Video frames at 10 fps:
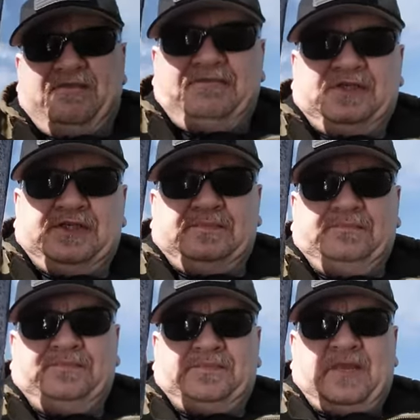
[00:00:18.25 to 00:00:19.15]
here fishing.
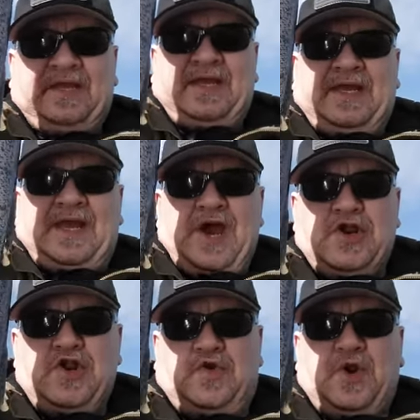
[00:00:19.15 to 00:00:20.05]

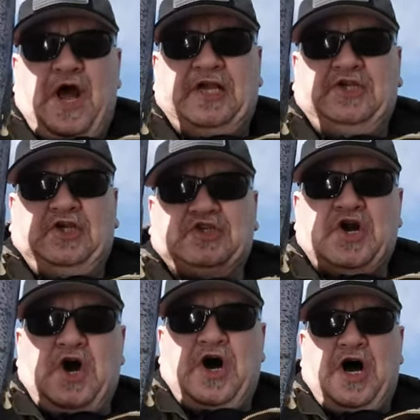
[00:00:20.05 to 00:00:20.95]
And look what I just
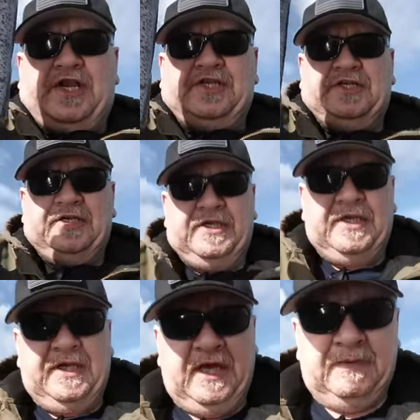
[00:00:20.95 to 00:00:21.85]
caught
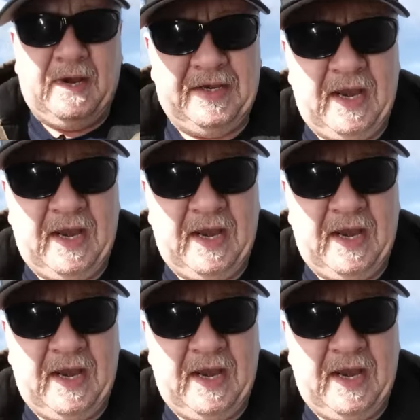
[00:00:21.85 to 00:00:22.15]
in my